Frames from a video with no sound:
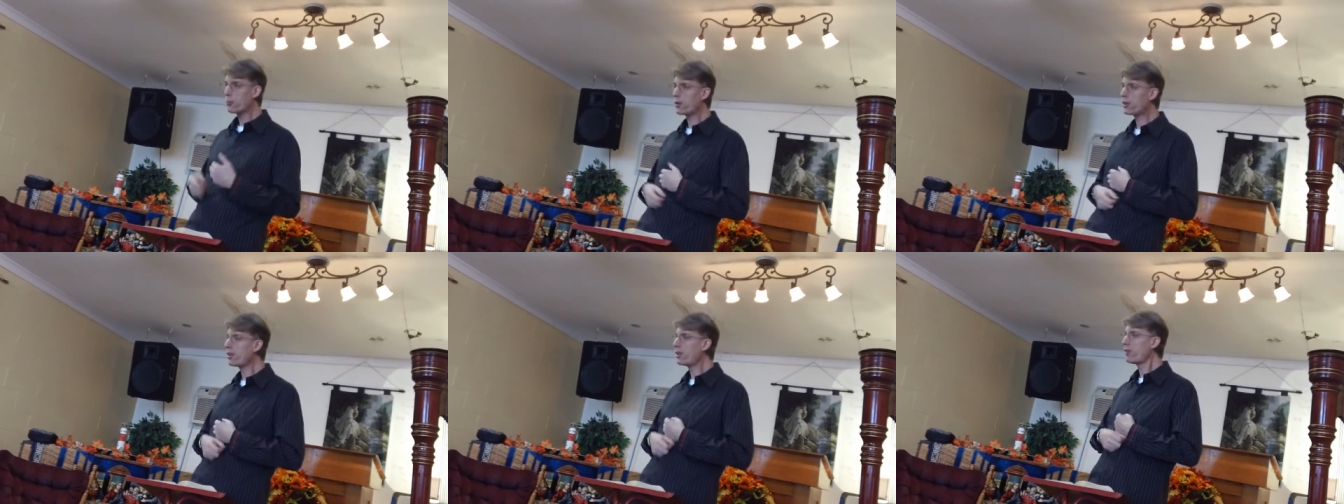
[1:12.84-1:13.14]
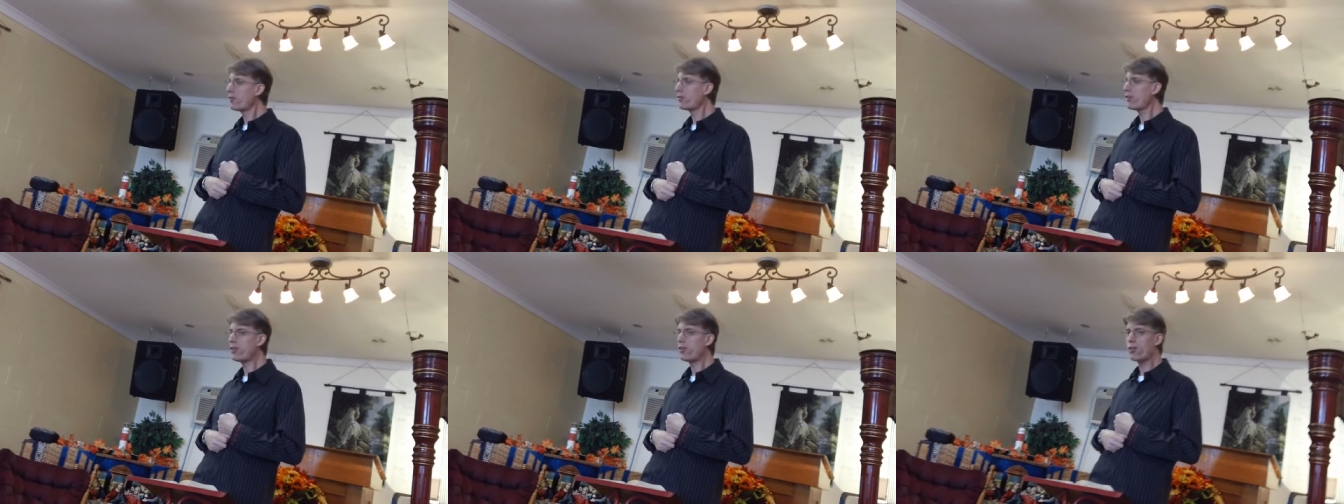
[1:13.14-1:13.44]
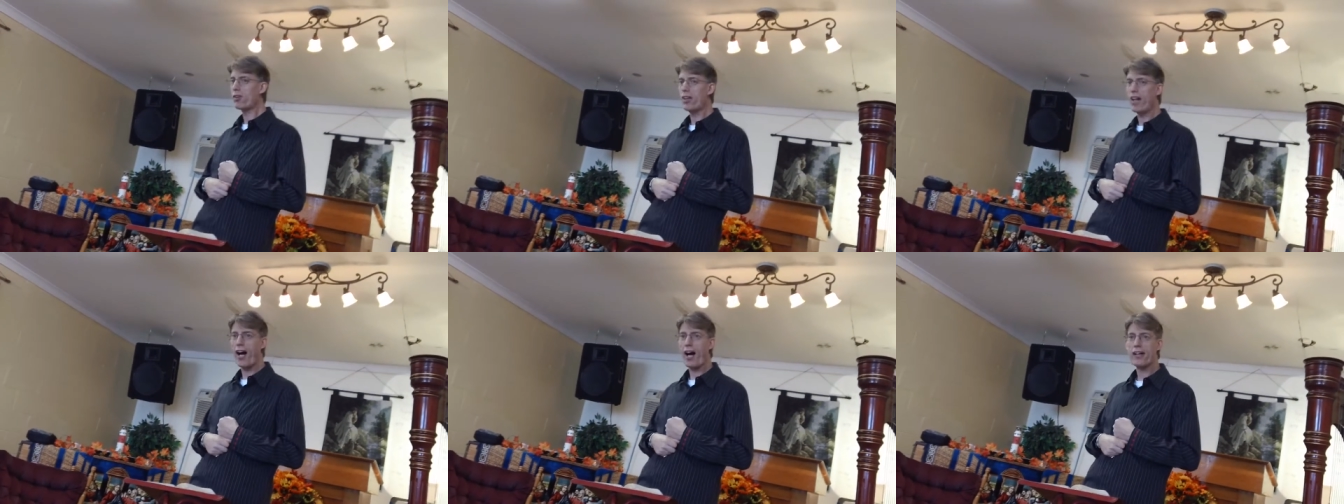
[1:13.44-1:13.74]
really
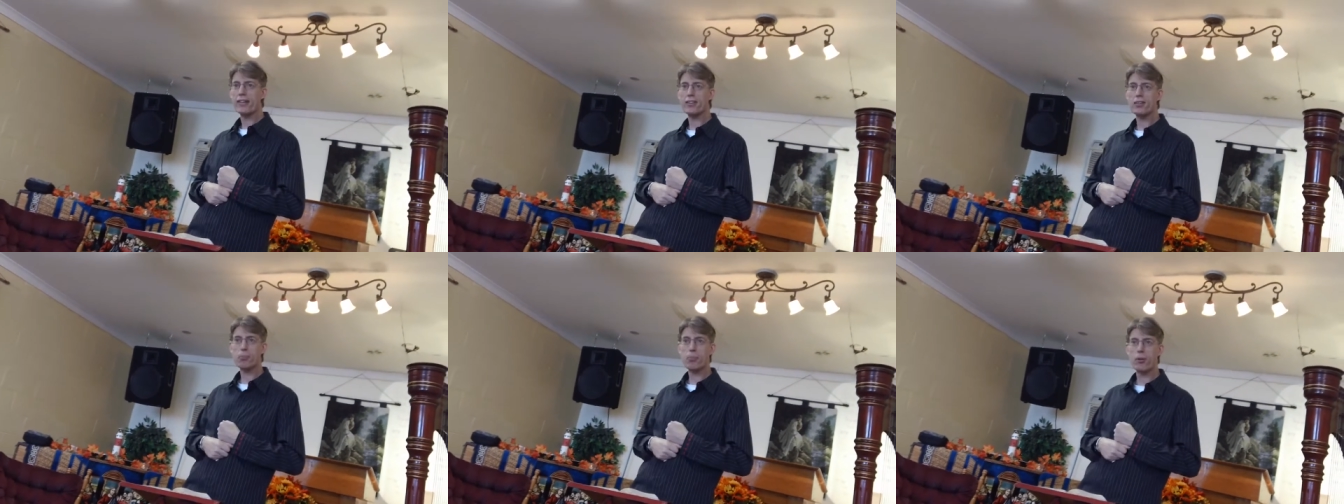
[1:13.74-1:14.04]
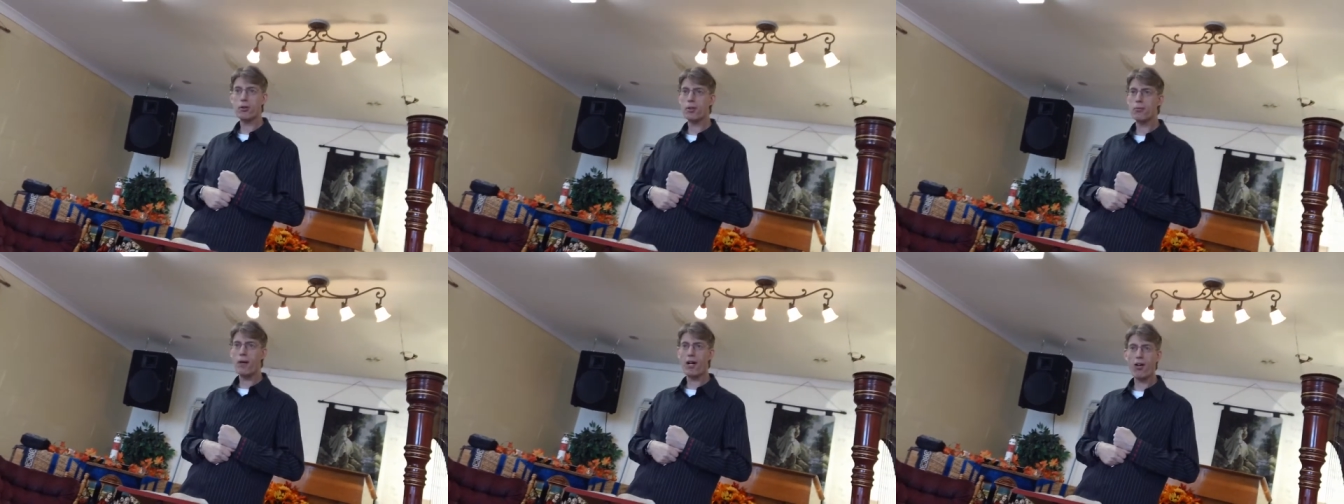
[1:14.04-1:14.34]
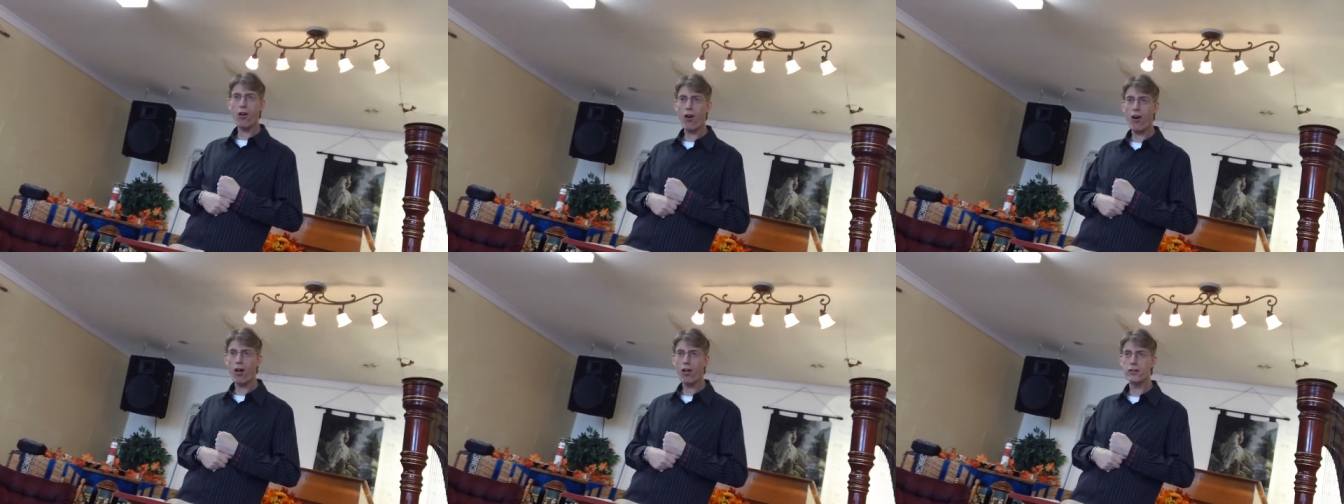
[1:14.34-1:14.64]
feel God has put on my
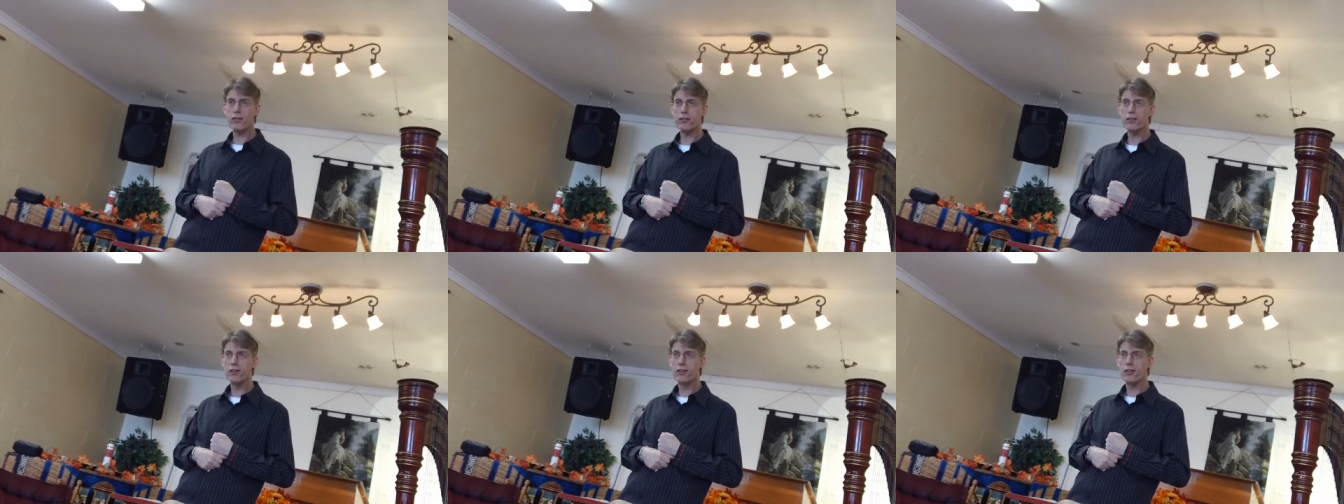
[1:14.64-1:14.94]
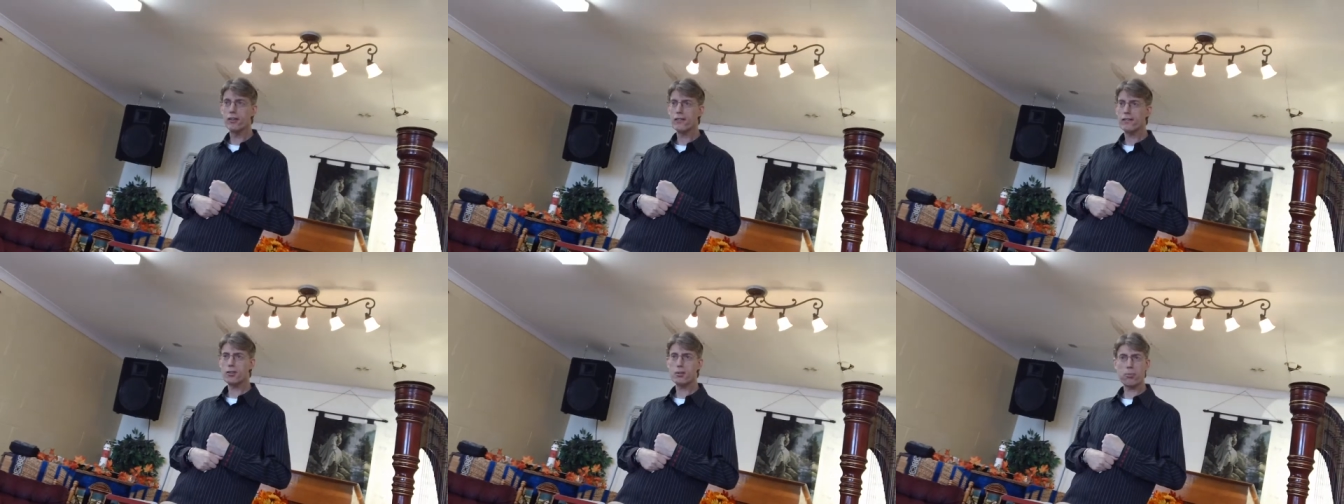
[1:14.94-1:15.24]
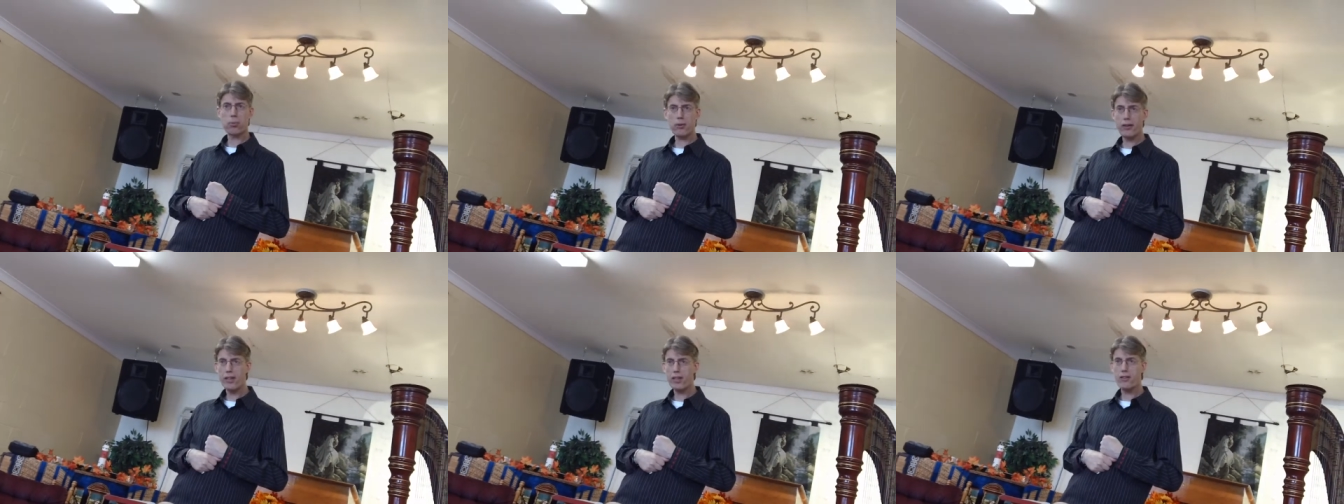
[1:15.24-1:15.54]
heart to
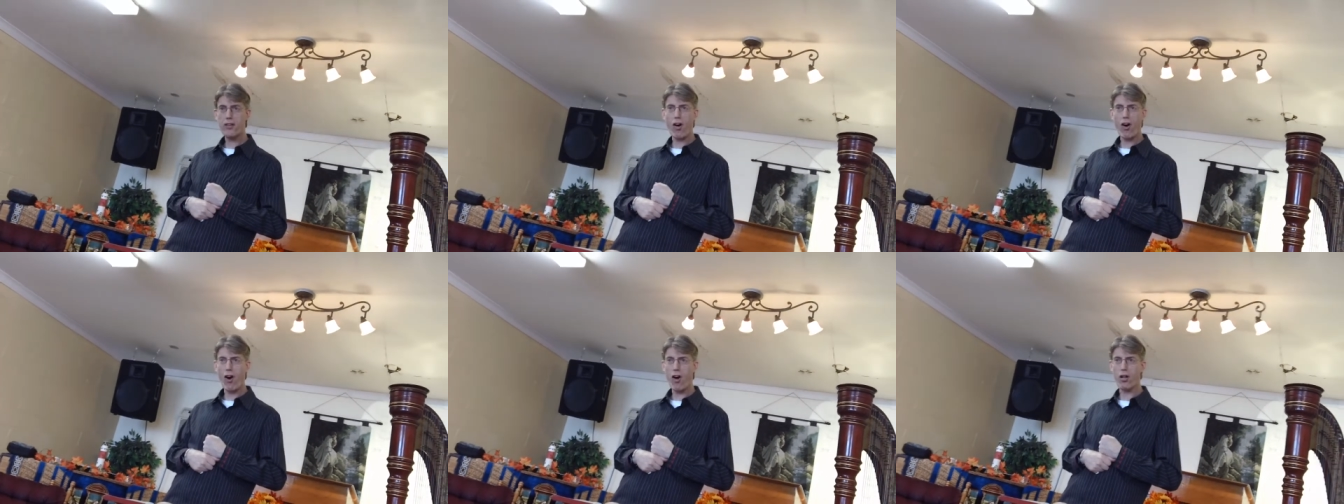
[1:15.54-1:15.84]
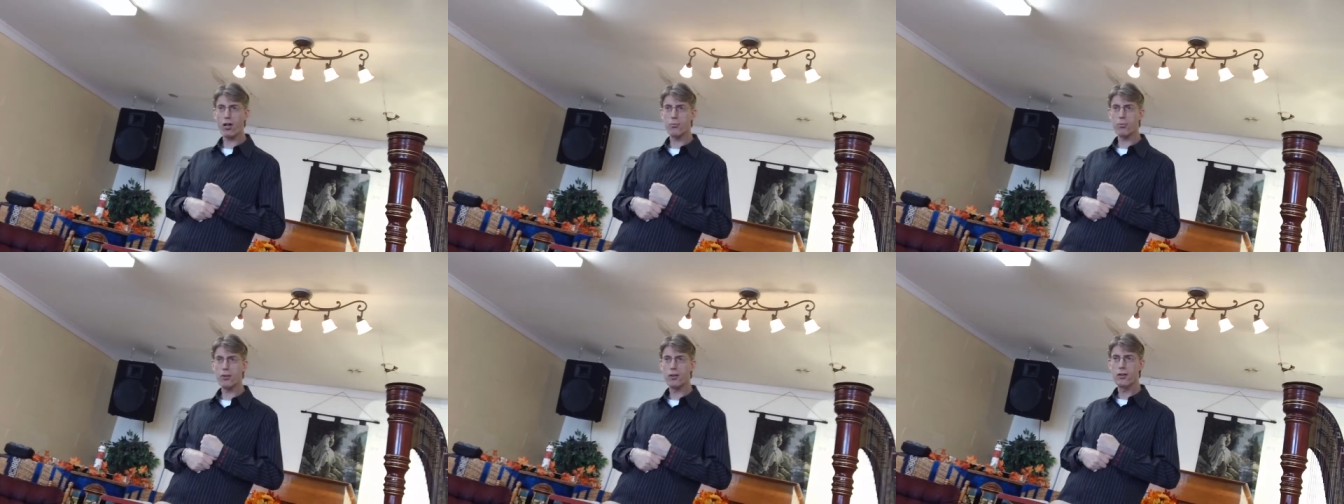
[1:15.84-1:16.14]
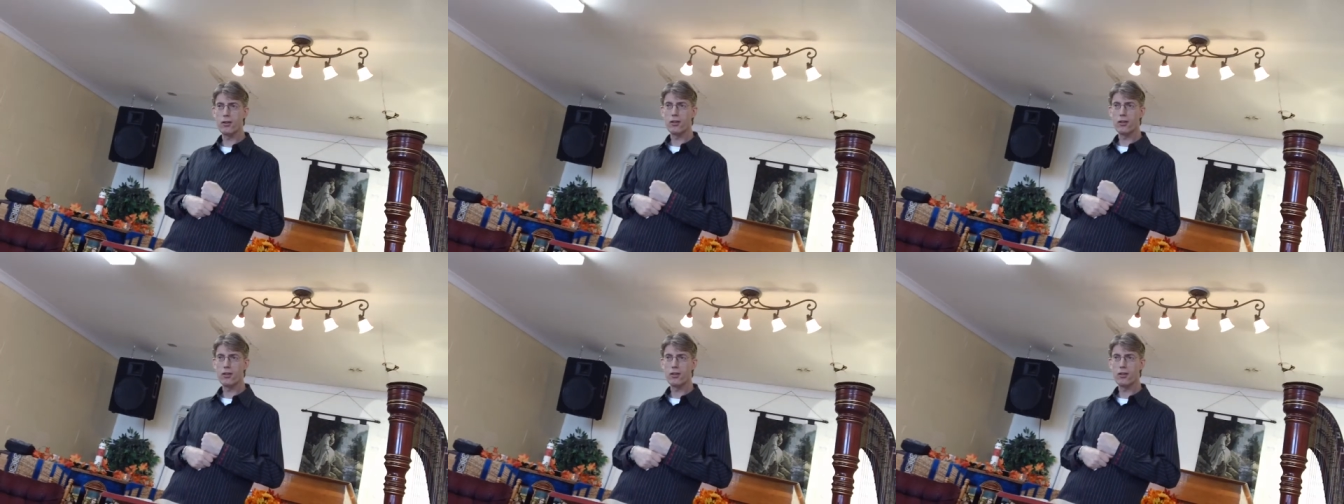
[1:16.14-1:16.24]
play the harp.